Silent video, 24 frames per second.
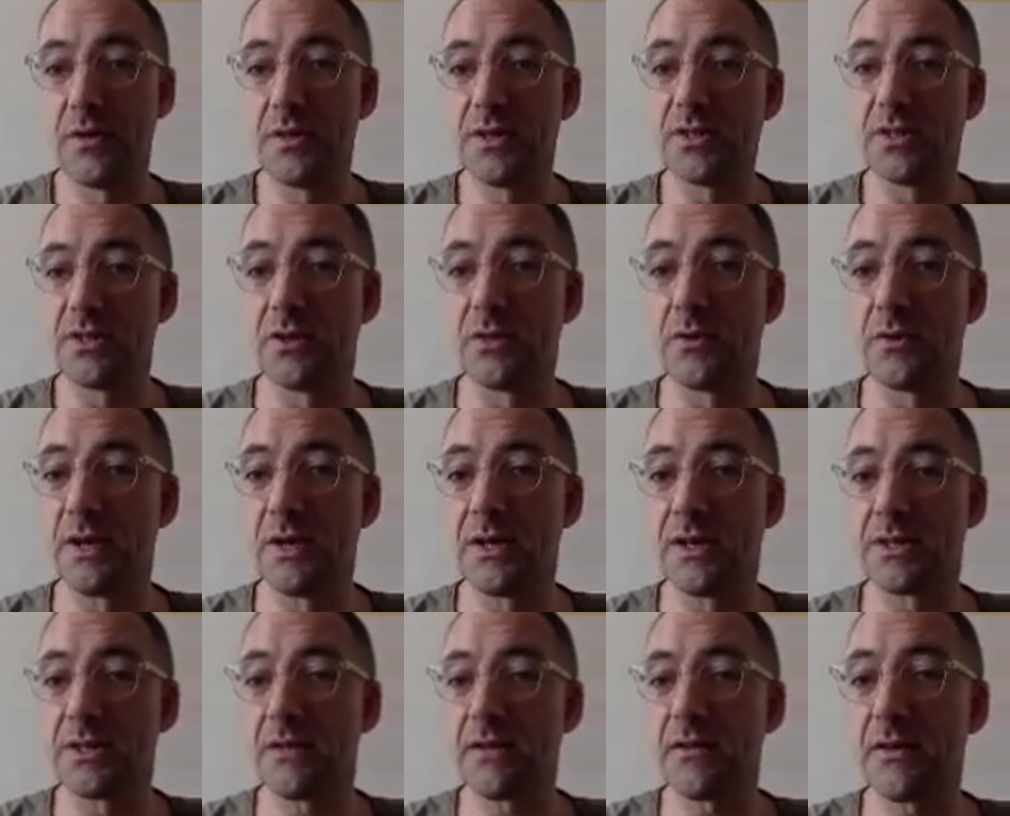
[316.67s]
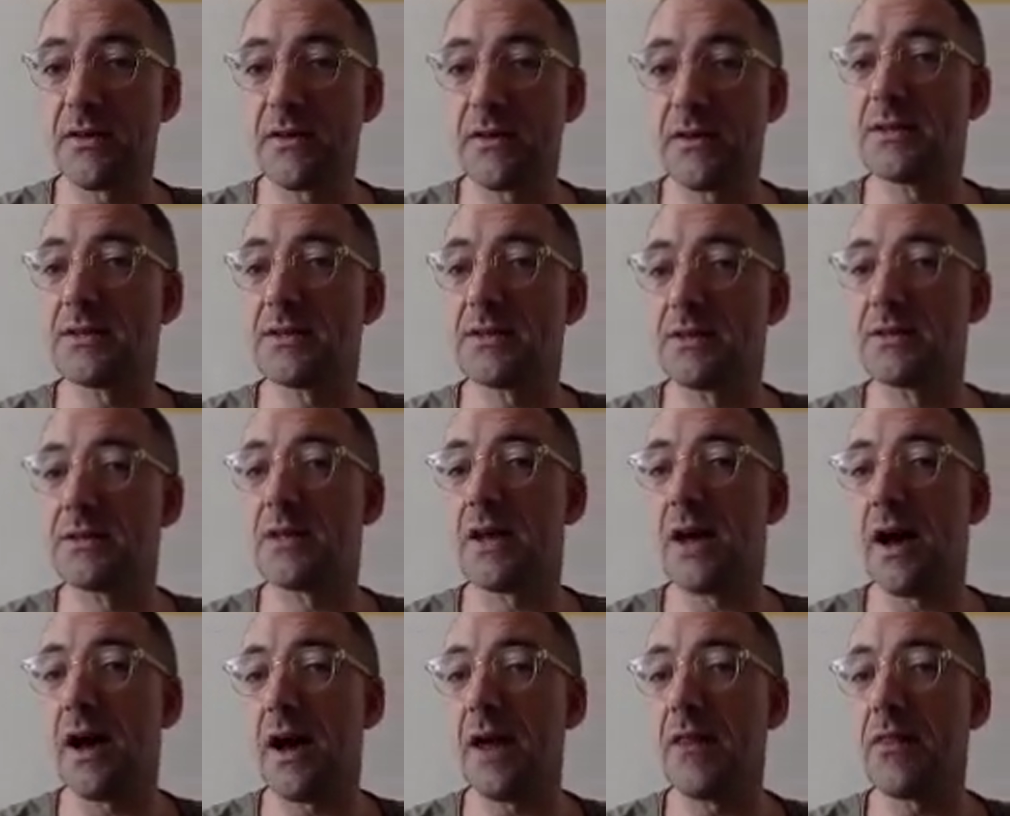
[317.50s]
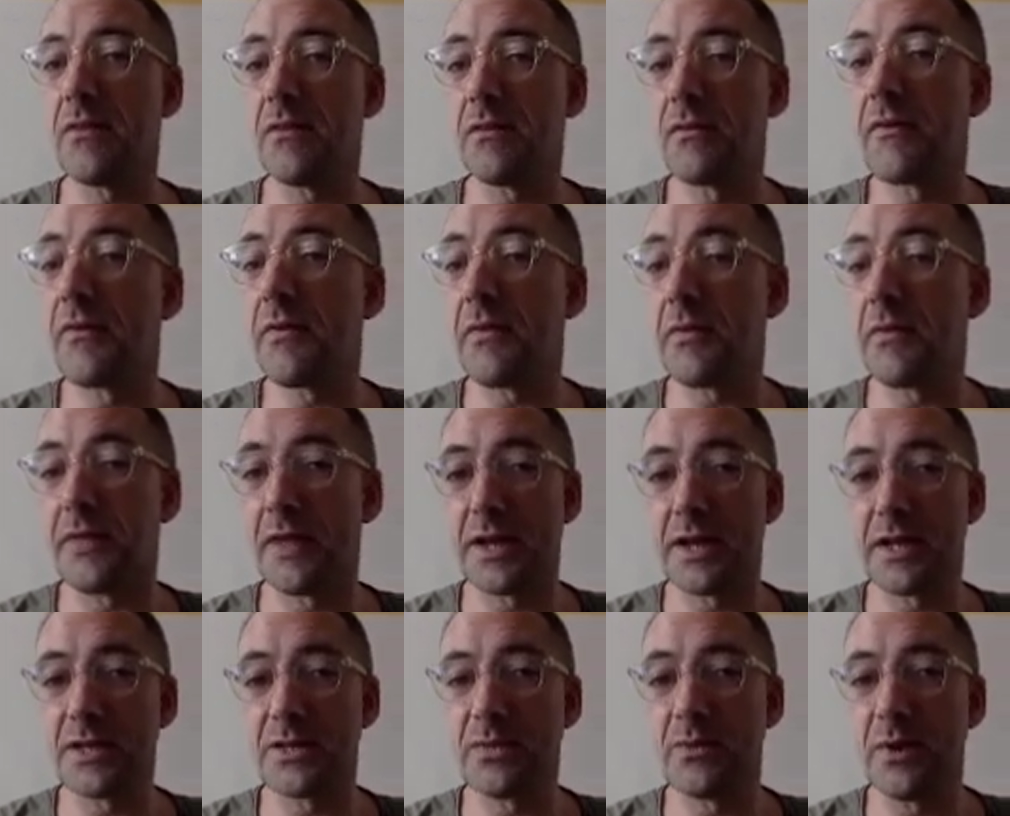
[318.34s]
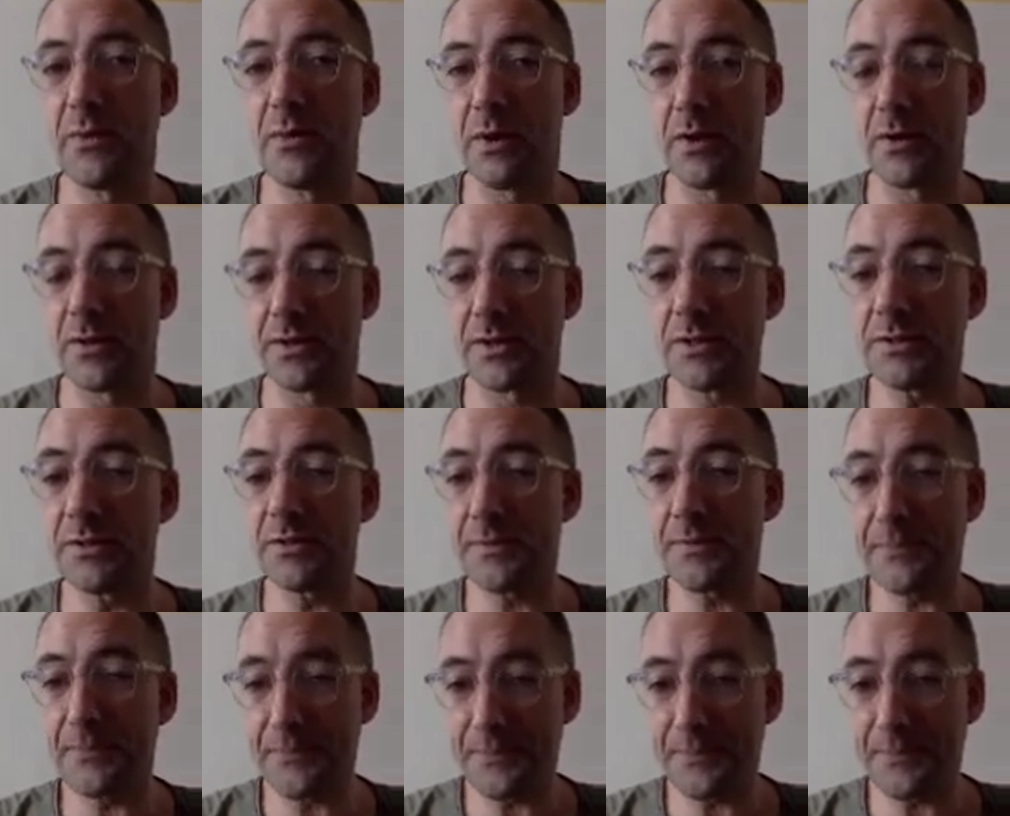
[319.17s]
So it certainly isn't either of the things we wanted.